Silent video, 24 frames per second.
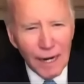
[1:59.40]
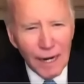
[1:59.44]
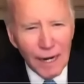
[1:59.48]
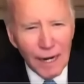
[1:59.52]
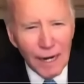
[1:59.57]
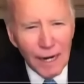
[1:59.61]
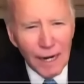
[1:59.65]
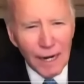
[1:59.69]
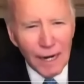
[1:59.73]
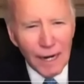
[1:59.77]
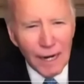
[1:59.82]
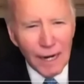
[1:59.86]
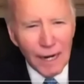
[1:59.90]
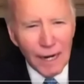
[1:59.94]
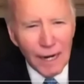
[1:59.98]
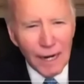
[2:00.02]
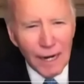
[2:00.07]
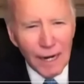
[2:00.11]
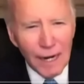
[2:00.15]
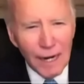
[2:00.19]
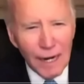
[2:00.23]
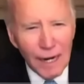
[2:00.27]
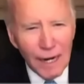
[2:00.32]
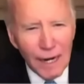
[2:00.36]

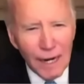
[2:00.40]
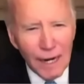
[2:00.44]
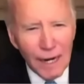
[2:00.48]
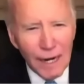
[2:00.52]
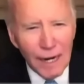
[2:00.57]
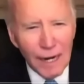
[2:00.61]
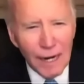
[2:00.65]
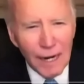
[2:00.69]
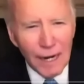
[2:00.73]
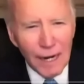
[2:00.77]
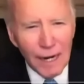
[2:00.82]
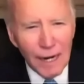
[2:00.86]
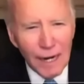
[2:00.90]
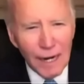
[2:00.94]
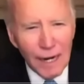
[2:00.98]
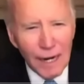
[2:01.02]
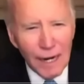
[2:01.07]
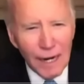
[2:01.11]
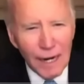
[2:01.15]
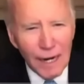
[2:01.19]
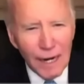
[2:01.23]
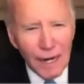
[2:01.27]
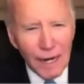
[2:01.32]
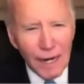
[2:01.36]

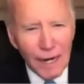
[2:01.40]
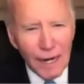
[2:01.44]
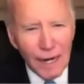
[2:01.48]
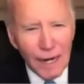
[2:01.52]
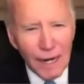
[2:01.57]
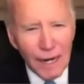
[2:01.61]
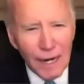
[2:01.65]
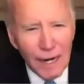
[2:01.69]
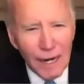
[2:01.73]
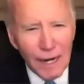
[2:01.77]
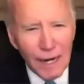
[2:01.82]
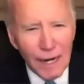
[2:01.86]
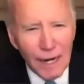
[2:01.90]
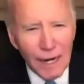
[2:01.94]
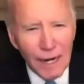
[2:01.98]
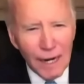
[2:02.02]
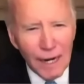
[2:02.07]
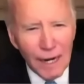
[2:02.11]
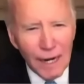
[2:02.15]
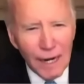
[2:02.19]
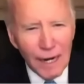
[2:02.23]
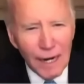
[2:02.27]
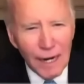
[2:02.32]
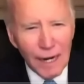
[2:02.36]

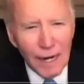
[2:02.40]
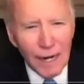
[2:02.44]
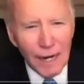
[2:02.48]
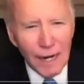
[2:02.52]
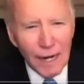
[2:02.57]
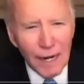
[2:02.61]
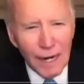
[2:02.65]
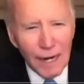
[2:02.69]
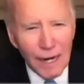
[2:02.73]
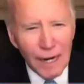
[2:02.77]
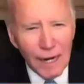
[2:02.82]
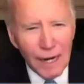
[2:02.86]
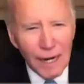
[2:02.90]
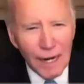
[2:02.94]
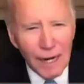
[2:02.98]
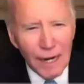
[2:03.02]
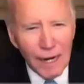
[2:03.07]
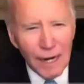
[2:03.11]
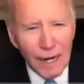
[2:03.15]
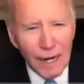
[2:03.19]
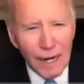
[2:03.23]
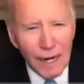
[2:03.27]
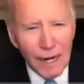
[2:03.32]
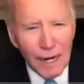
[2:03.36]

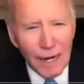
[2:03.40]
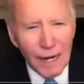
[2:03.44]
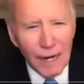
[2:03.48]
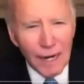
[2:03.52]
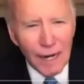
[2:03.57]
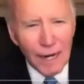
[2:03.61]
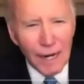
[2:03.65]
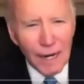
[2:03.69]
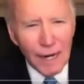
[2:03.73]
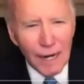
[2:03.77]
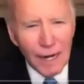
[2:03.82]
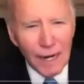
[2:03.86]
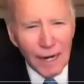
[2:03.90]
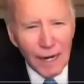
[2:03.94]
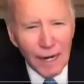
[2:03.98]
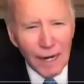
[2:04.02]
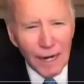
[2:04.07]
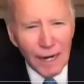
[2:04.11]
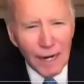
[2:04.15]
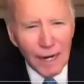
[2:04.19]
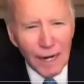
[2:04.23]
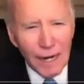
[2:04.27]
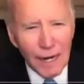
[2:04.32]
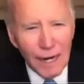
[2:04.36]

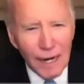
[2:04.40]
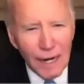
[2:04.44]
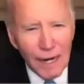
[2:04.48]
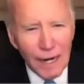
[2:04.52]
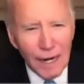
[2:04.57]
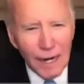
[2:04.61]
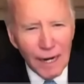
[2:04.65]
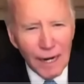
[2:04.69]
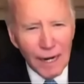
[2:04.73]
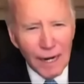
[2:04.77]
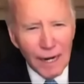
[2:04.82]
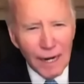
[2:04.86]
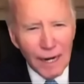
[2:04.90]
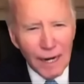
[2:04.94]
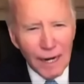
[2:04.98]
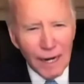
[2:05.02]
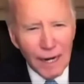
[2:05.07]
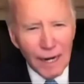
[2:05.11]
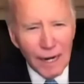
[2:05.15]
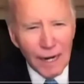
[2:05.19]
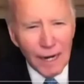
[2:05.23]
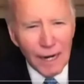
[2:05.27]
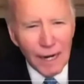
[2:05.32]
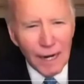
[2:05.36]

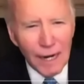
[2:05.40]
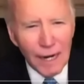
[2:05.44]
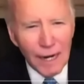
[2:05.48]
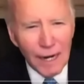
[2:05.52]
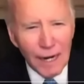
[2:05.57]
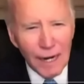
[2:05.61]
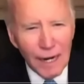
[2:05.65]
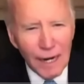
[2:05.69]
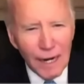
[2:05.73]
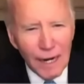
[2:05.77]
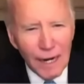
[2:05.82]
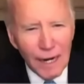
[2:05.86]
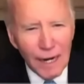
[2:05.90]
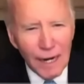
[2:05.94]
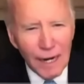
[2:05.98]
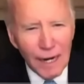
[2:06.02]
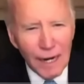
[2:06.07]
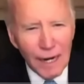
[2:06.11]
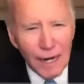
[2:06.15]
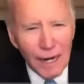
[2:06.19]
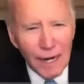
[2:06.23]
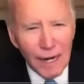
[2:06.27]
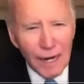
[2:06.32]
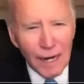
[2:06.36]

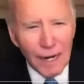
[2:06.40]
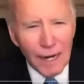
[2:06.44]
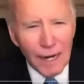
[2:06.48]
No words are spoken by the person on screen.